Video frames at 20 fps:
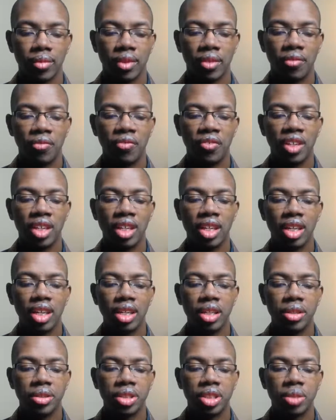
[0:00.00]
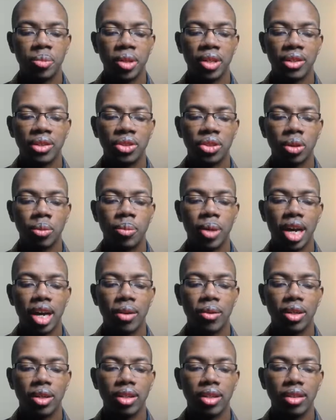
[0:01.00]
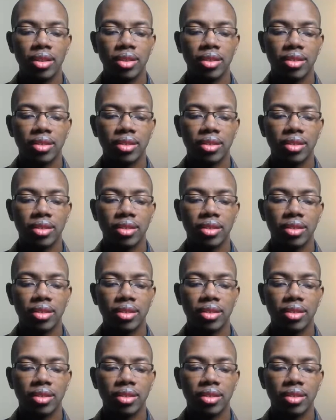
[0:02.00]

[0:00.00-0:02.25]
feeding your spiritual power,